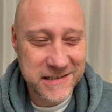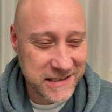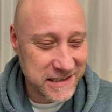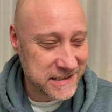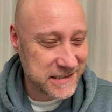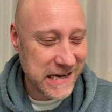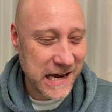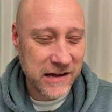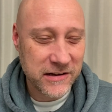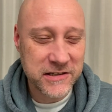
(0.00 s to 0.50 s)
The
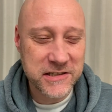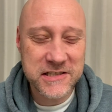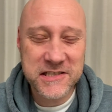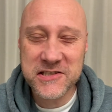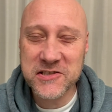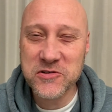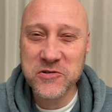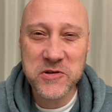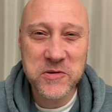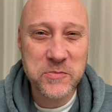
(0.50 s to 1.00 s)
Italians
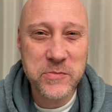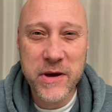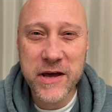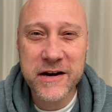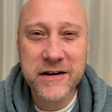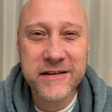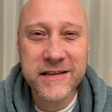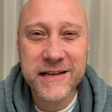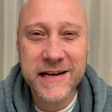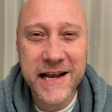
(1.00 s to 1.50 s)
do it
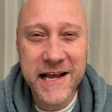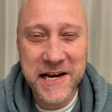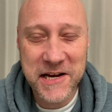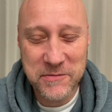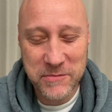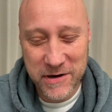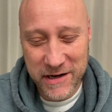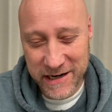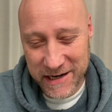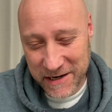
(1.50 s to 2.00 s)
better than
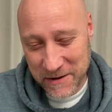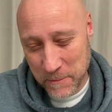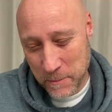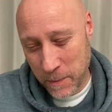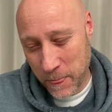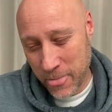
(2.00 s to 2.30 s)
anybody.